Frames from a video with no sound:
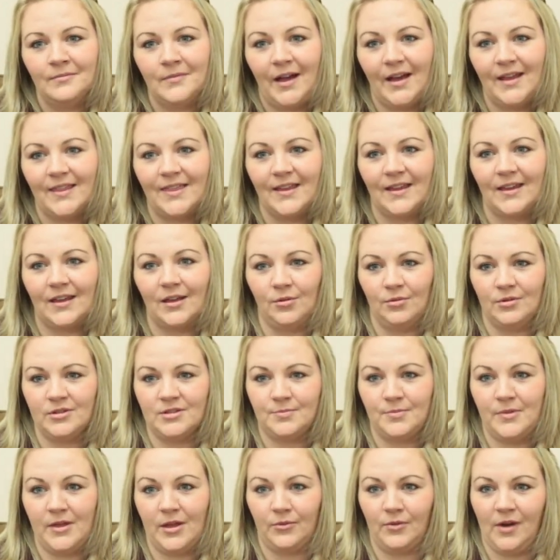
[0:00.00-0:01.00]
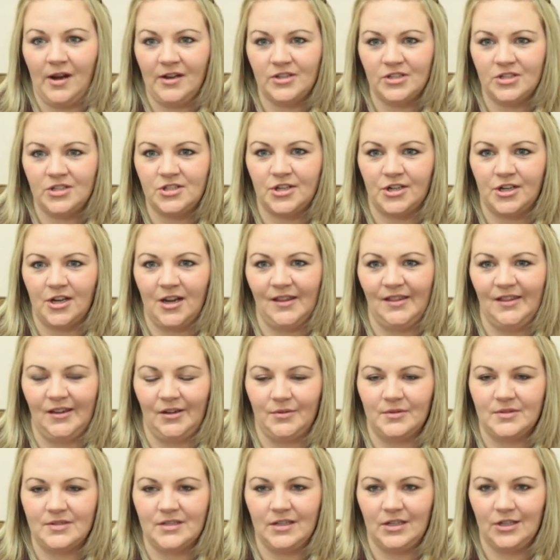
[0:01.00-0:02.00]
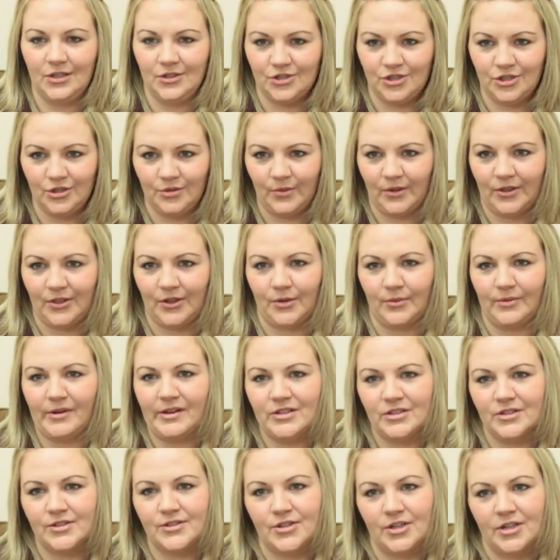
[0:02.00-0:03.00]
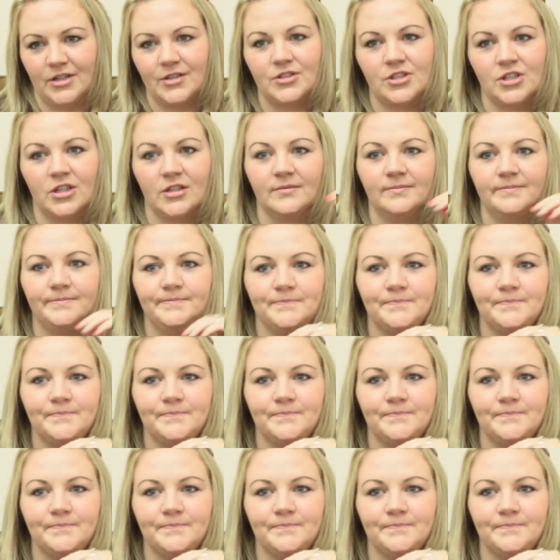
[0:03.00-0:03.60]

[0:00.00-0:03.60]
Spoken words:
I think it was they registered and there was an issue with their registration.